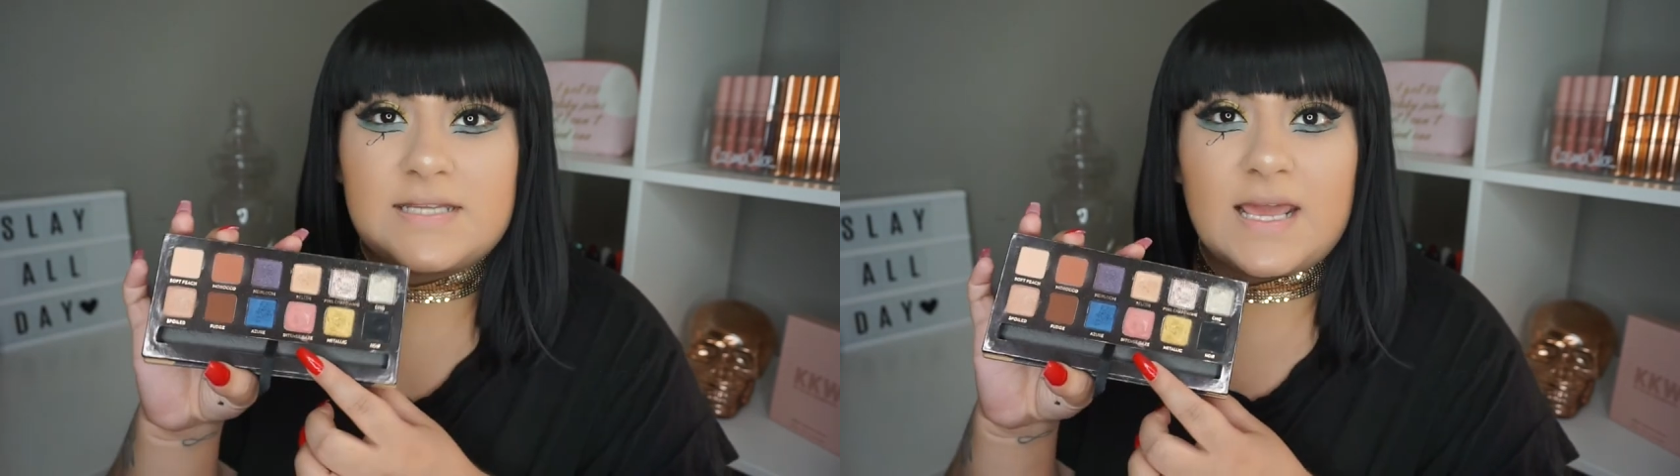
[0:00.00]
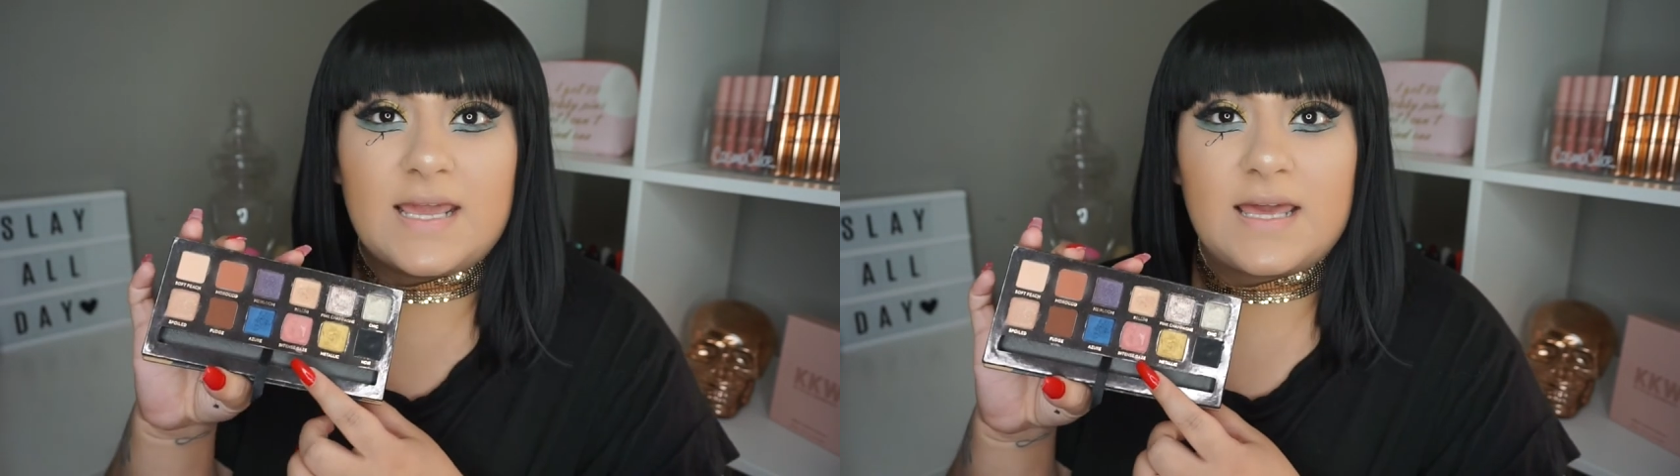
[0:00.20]

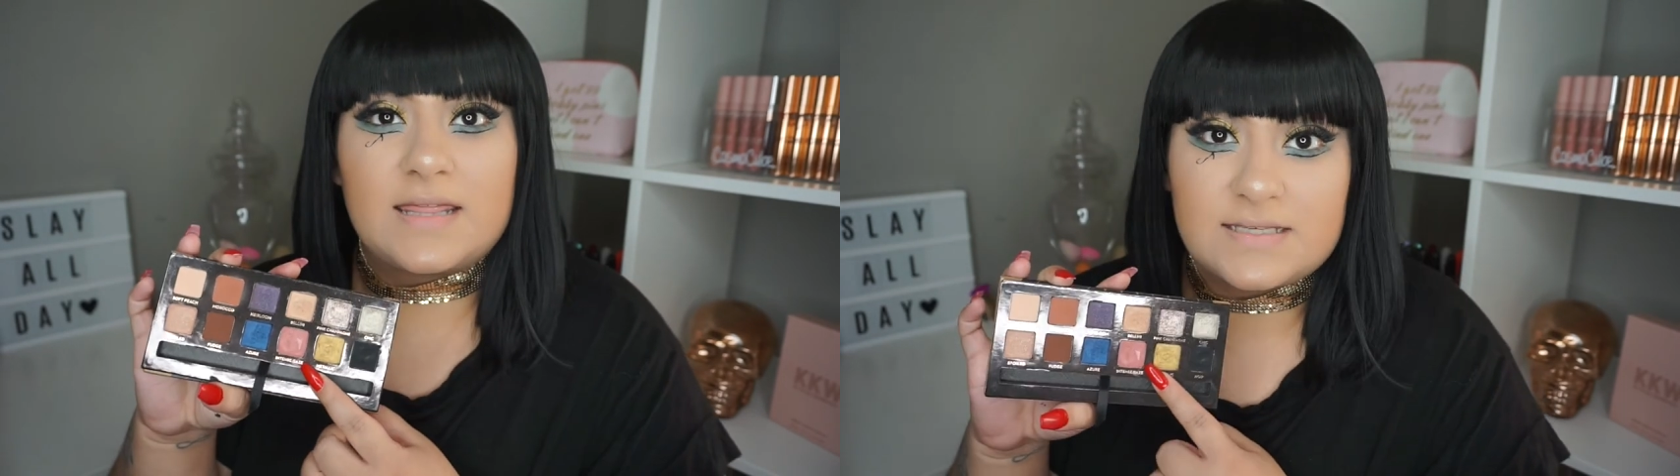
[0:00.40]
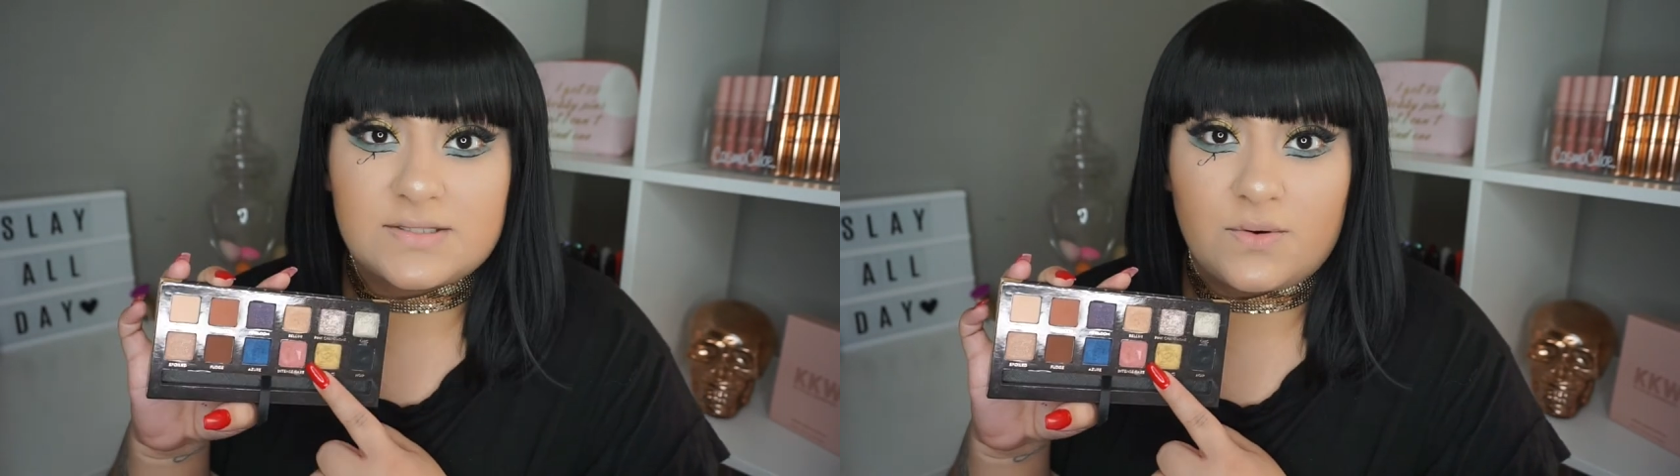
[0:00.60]

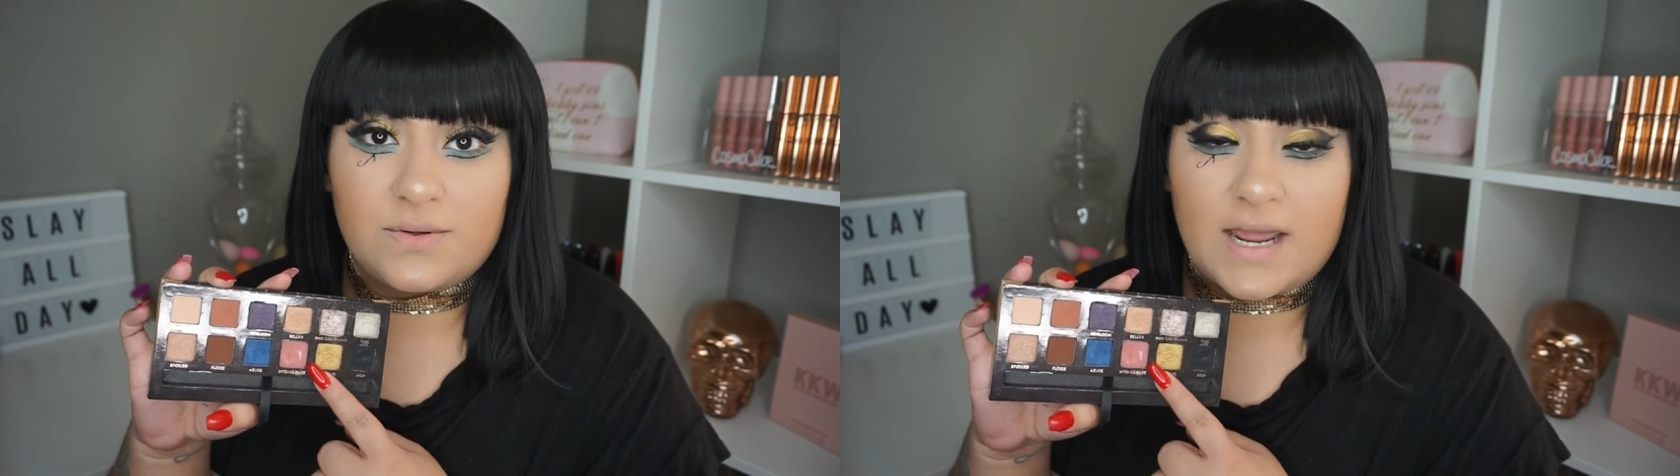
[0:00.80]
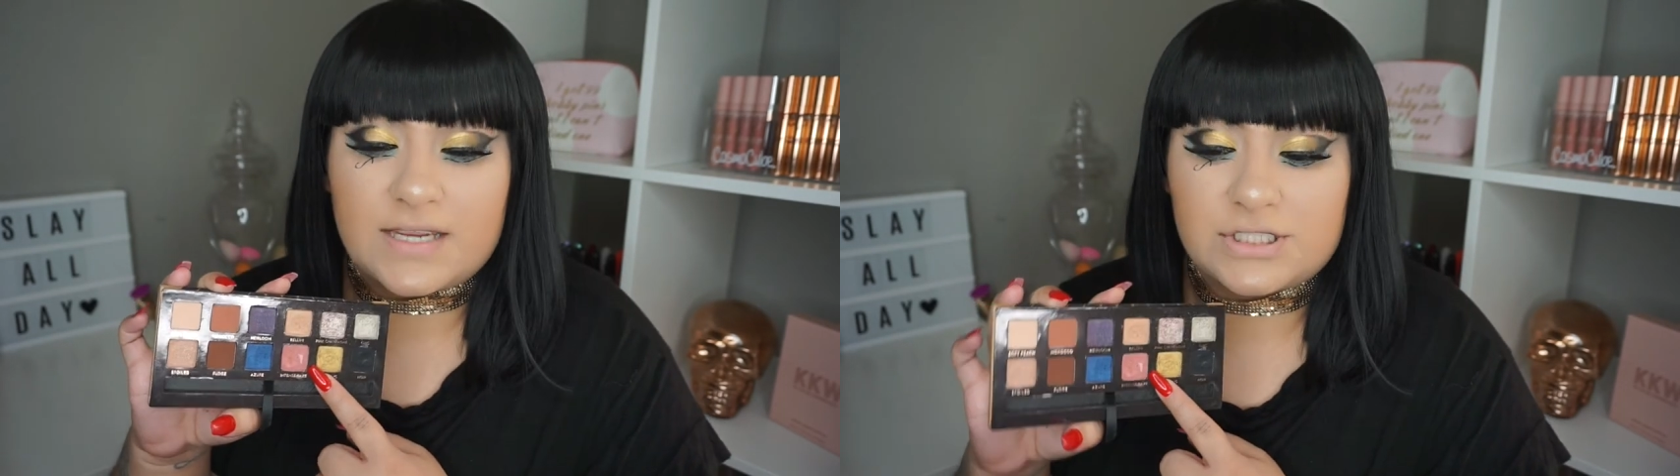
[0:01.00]
take this
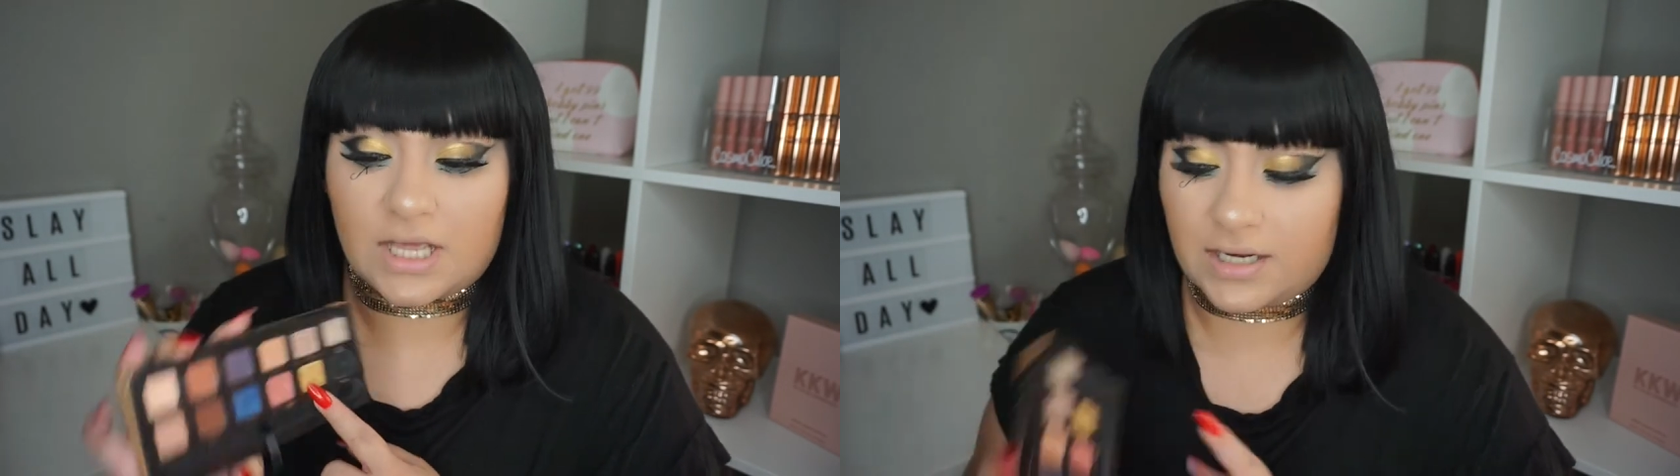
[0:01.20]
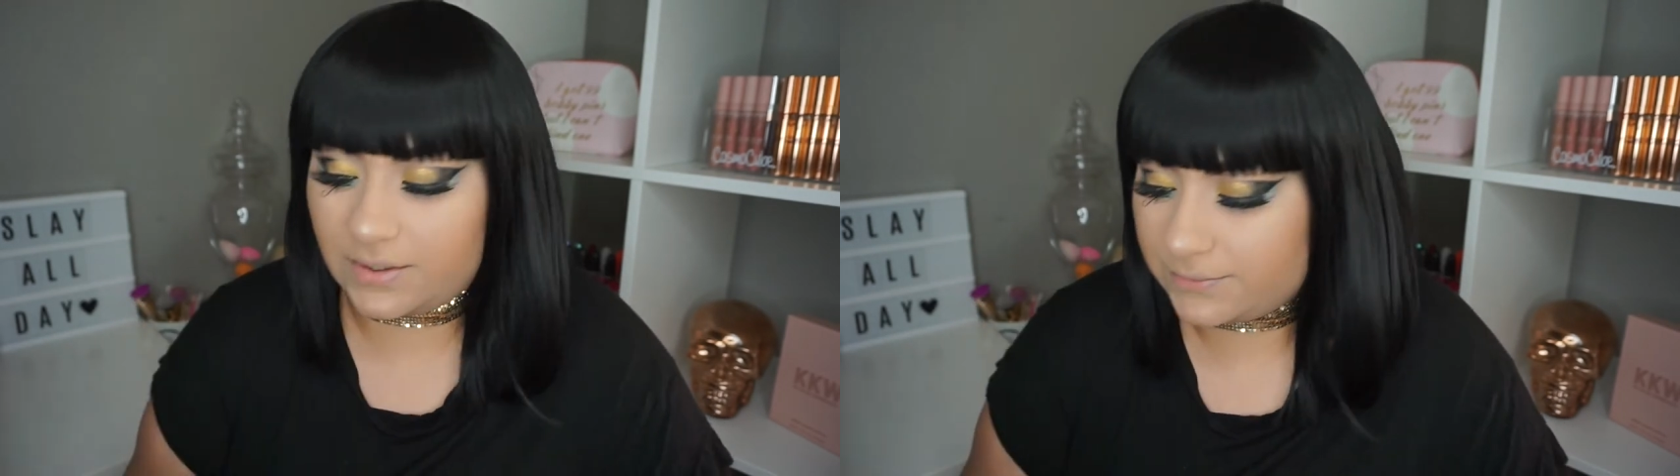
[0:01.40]
gold
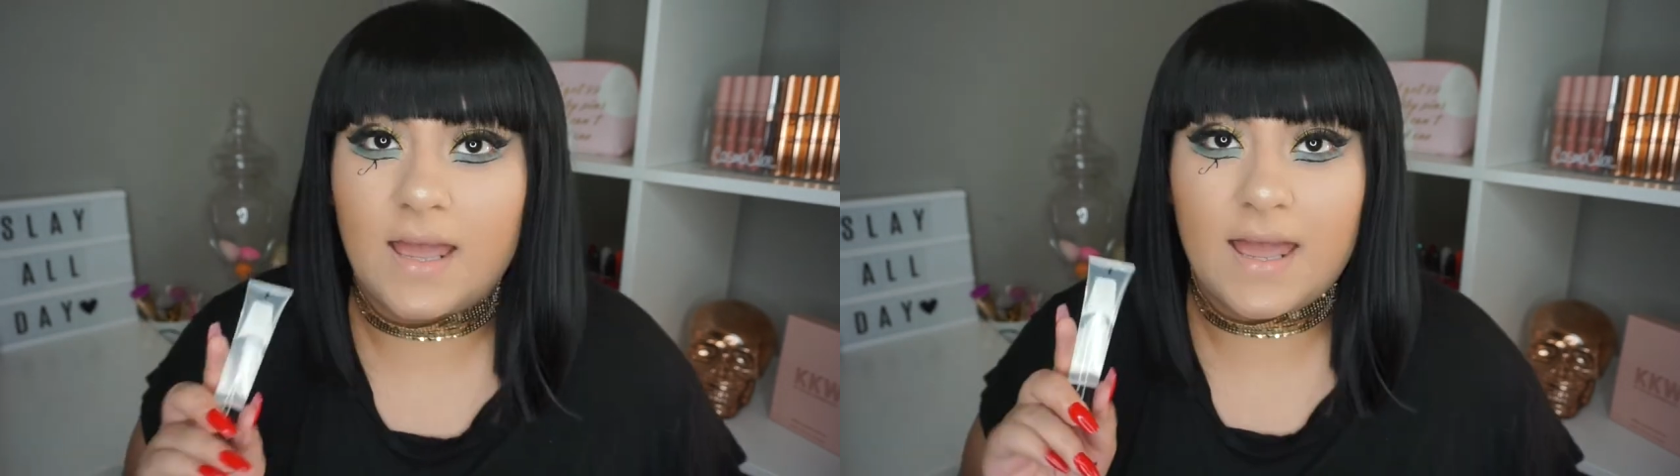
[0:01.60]
eyeshadow